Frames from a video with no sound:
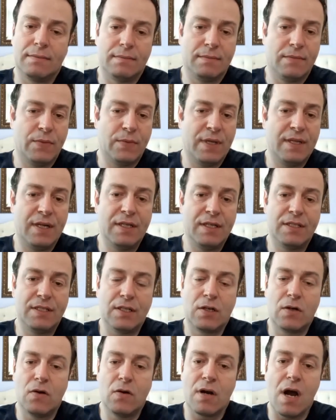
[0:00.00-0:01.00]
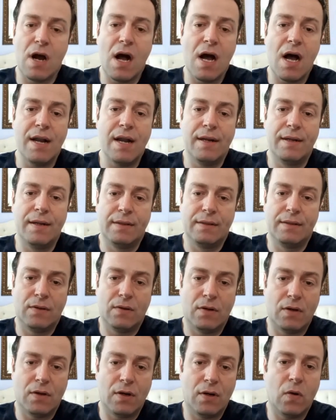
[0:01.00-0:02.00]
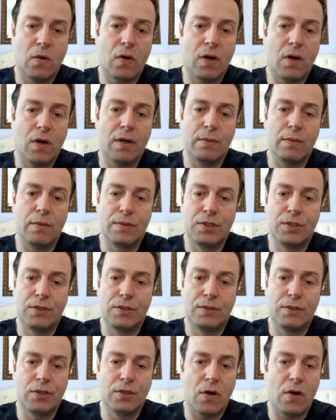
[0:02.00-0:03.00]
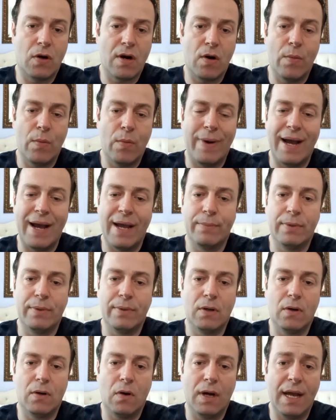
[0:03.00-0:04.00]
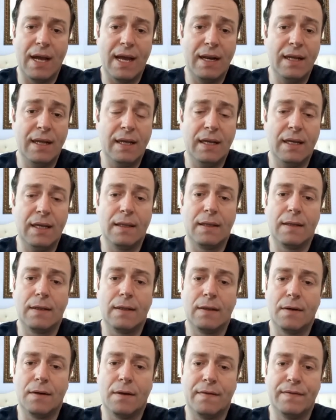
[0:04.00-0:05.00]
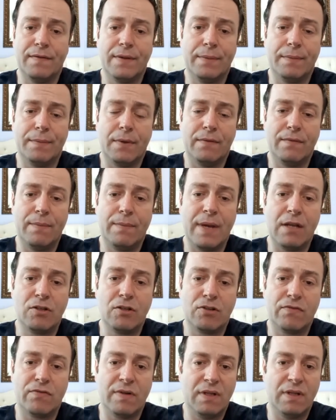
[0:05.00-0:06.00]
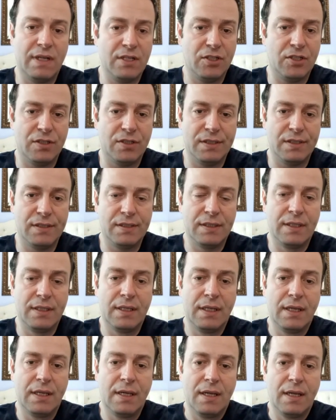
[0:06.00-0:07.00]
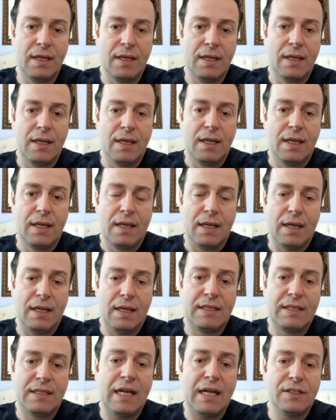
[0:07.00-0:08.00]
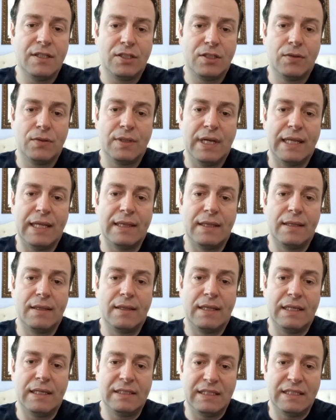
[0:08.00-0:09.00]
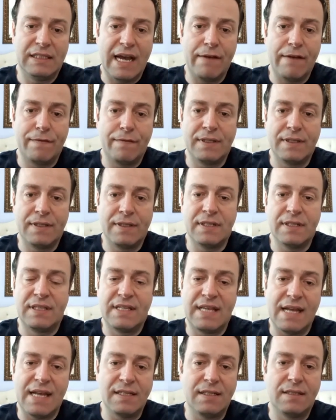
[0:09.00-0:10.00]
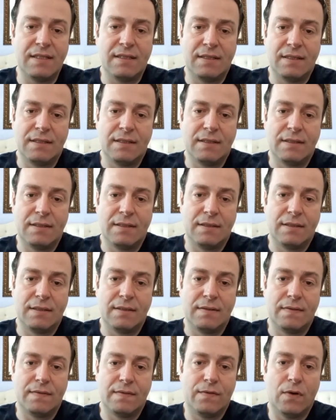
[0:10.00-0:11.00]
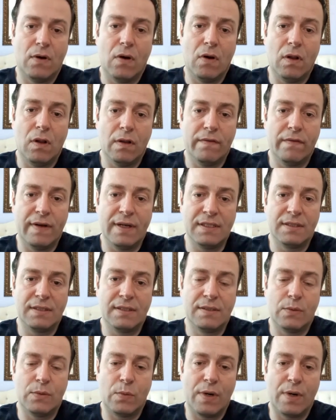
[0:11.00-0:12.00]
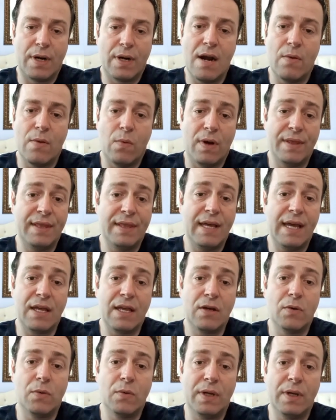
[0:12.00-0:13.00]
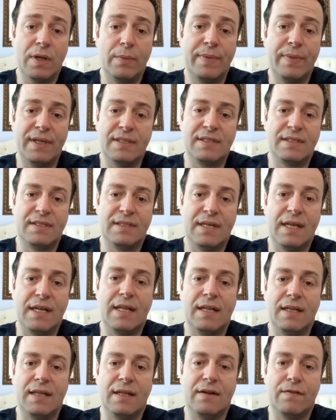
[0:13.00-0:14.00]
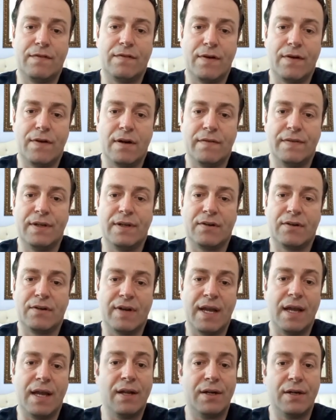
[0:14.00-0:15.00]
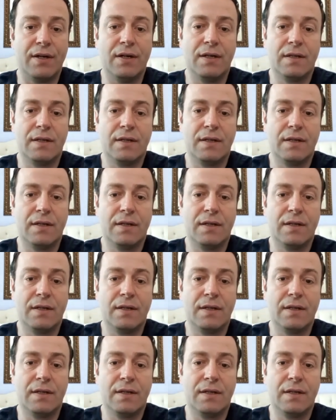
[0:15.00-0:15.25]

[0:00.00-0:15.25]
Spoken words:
whether it's a Quran or Torah or Bible or any of the major religions, it tells you that this life, it's a test for all of us, where one day you will be sitting in front of the Creator